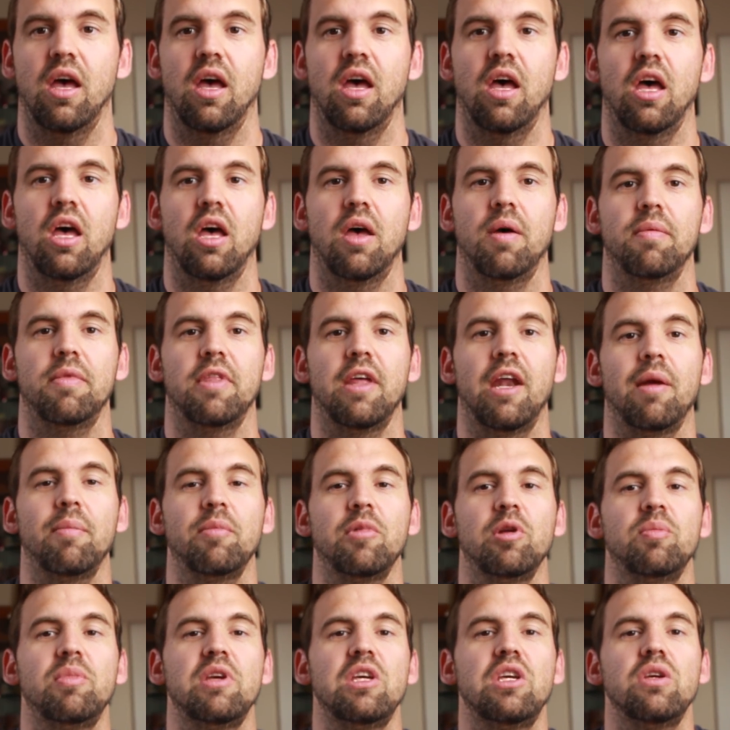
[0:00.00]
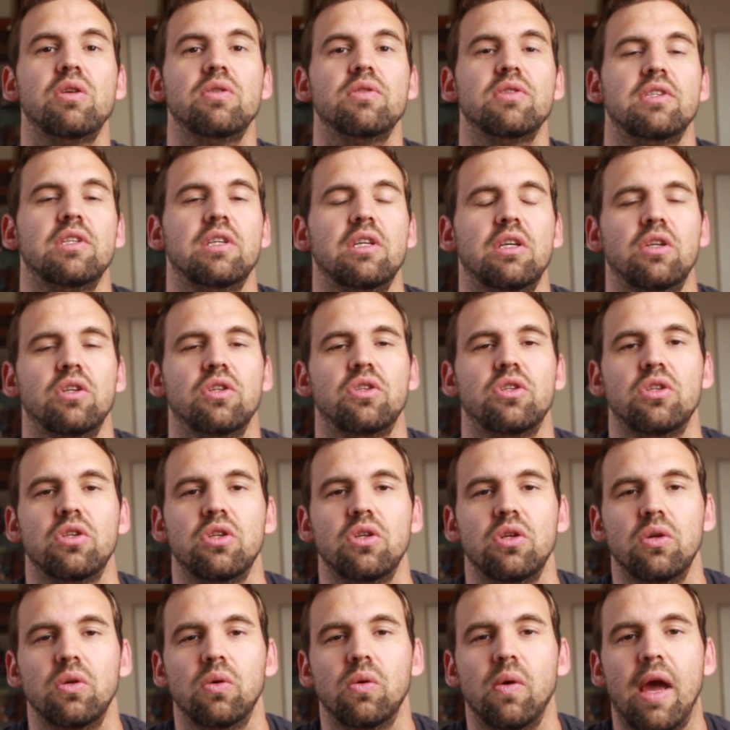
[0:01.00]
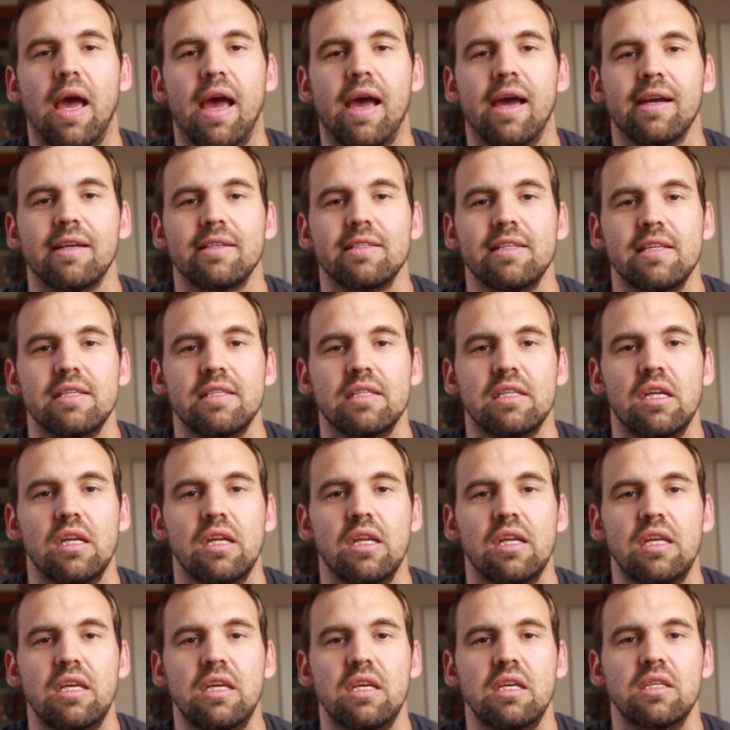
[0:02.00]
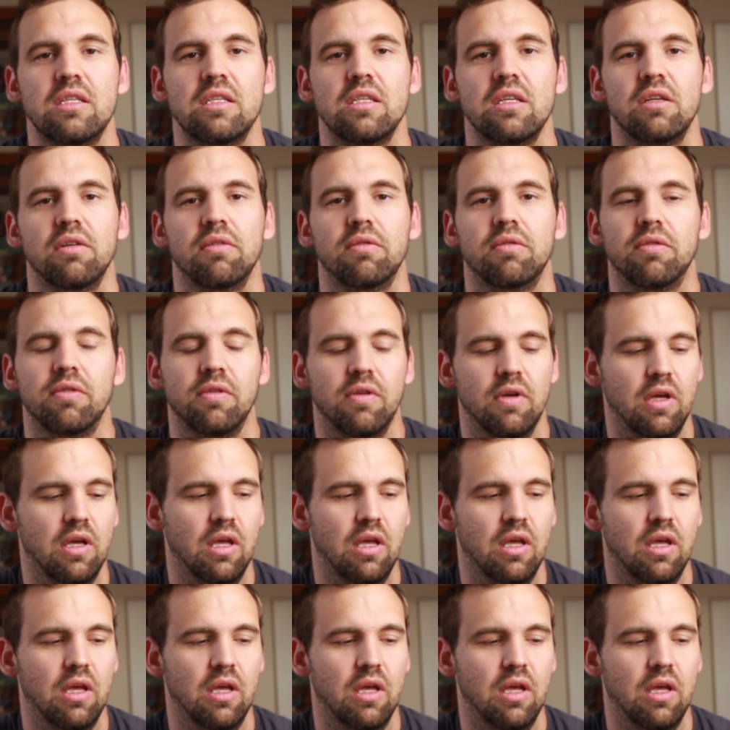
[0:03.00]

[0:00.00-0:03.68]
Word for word: um, that I'm going to be using to act as an adhesive,